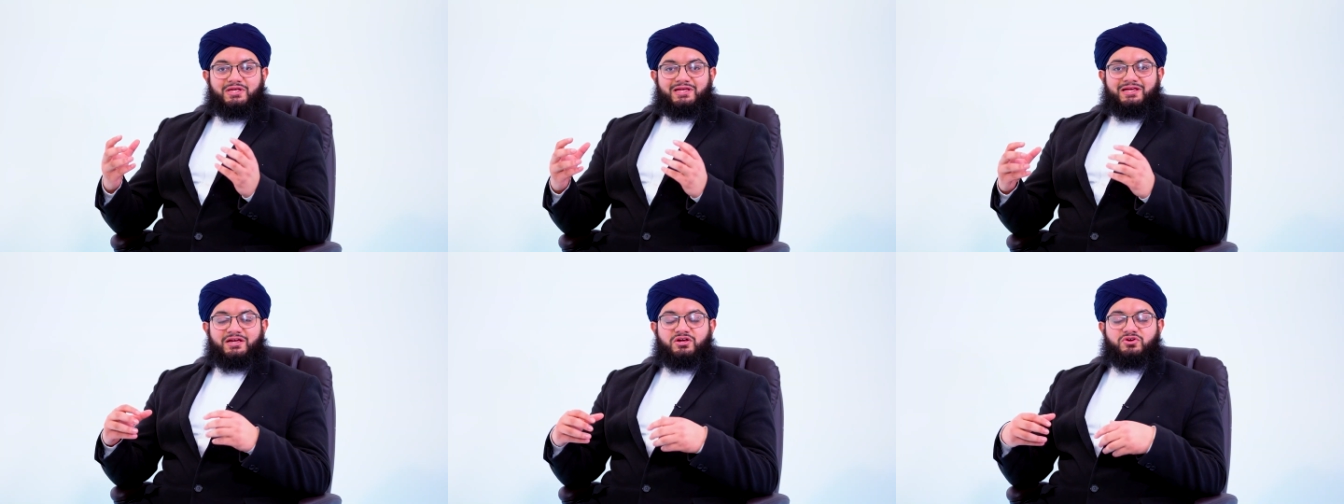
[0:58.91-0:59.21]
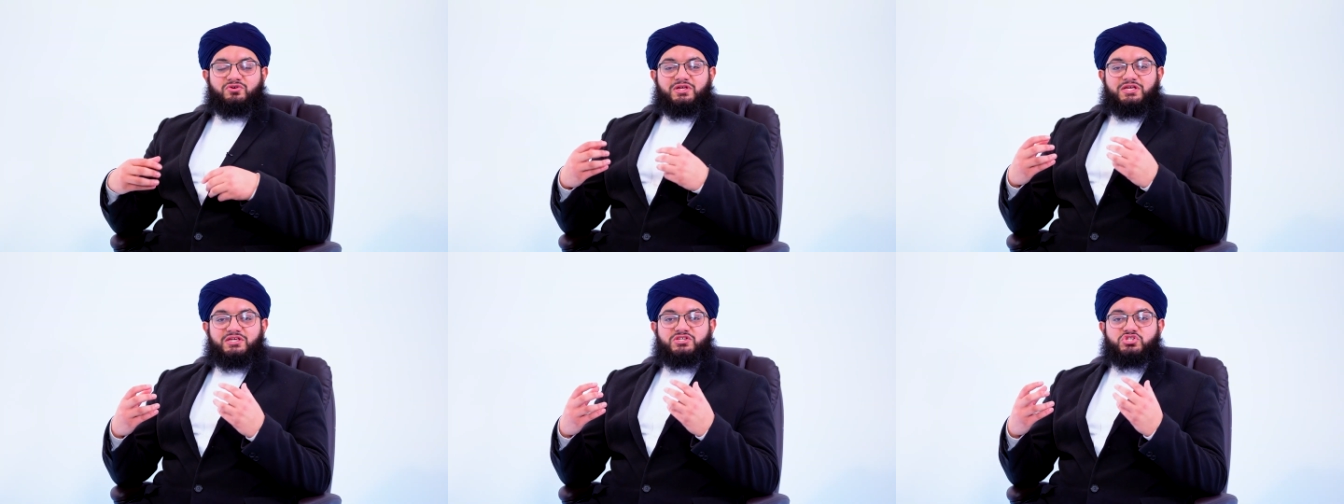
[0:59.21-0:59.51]

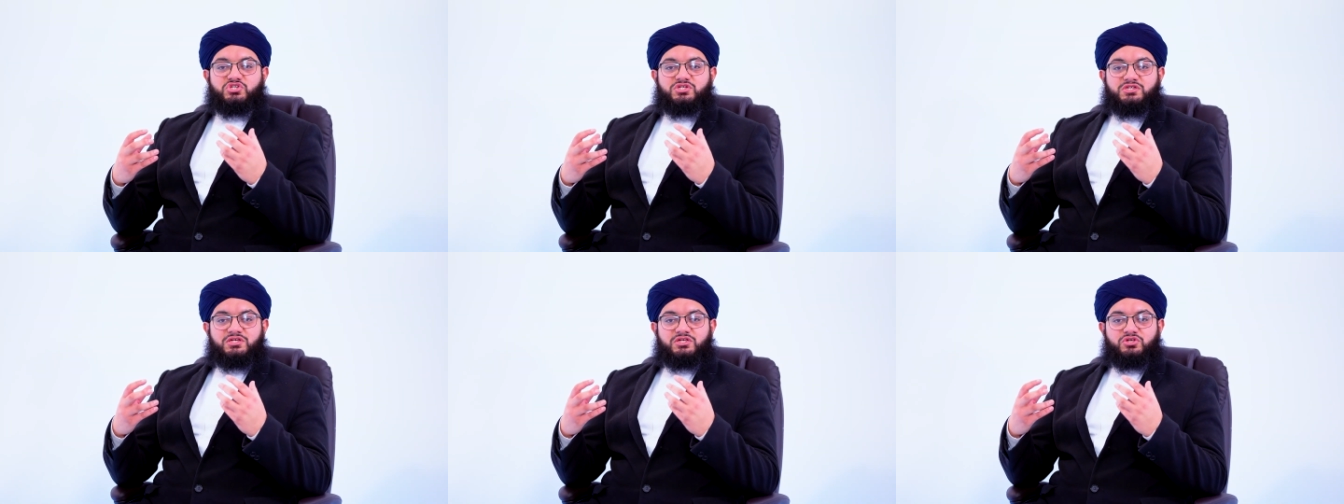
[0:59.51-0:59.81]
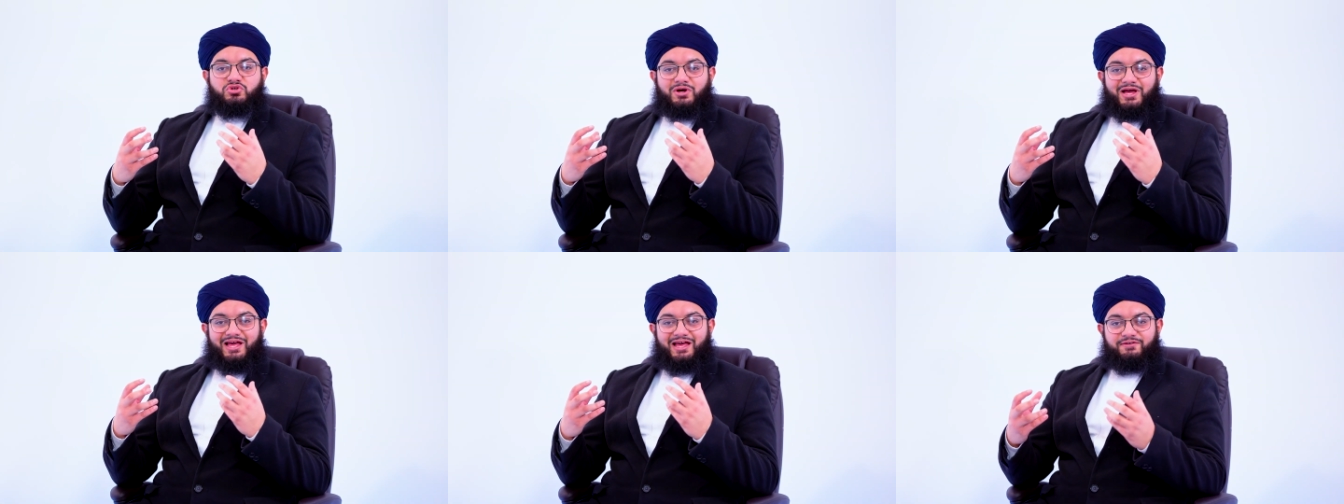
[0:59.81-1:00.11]
increase
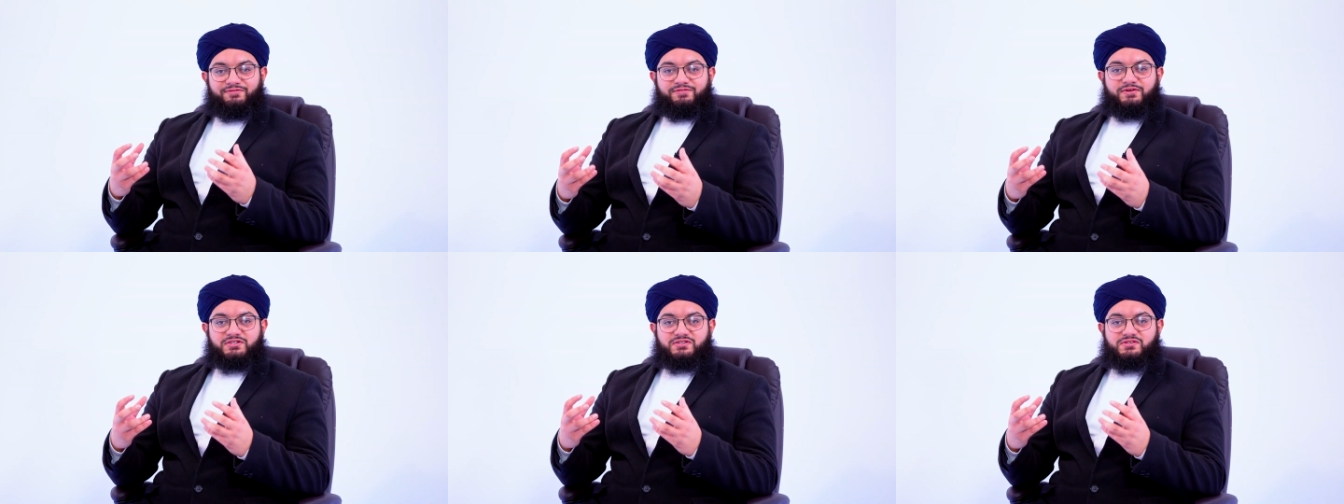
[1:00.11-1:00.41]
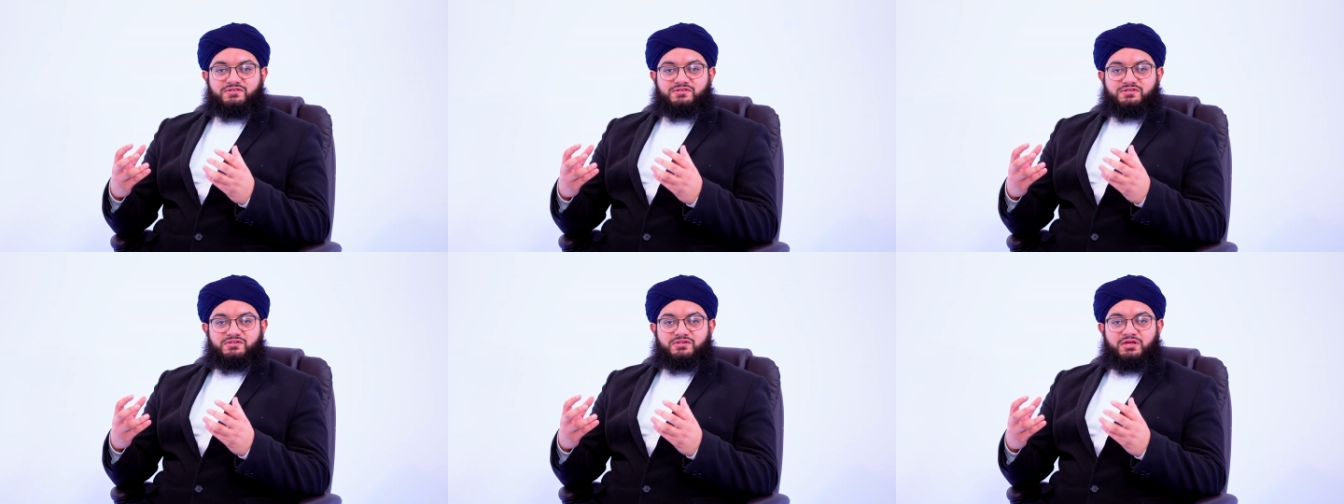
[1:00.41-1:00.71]
your
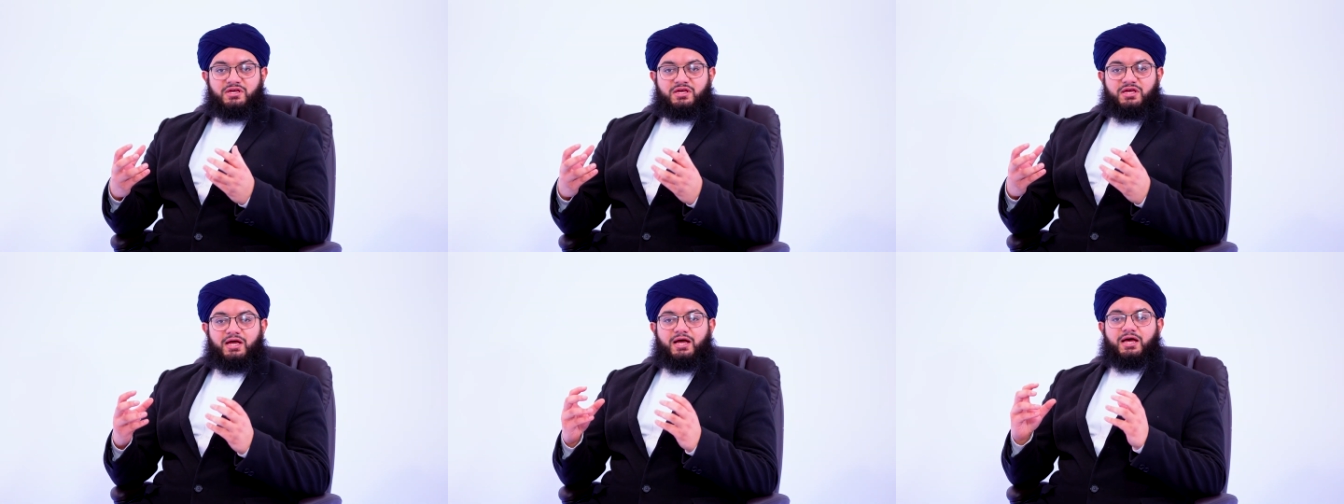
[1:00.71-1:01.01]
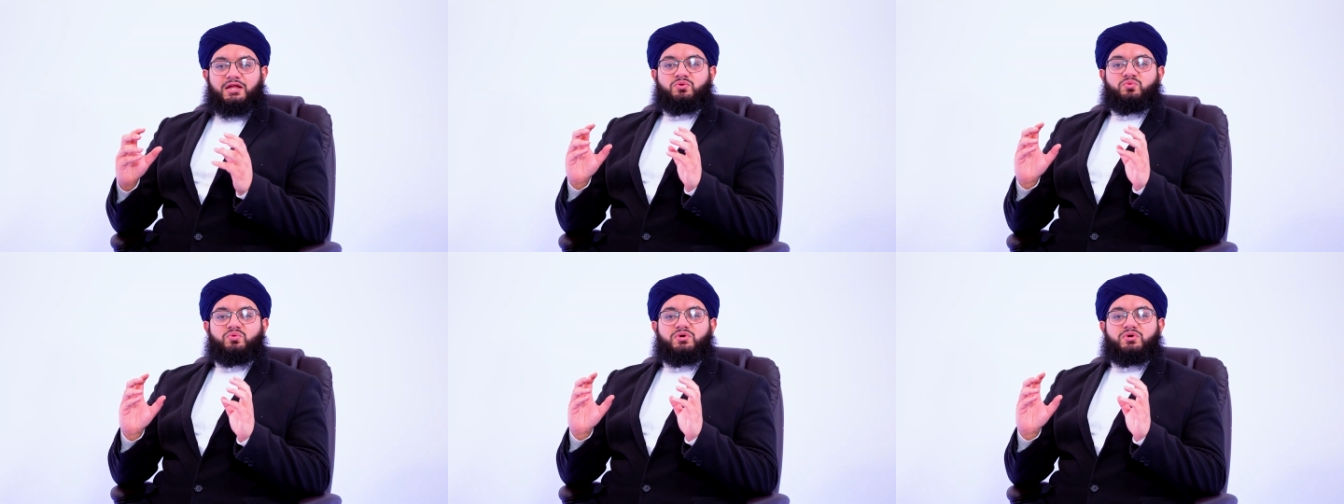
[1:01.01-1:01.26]
efforts and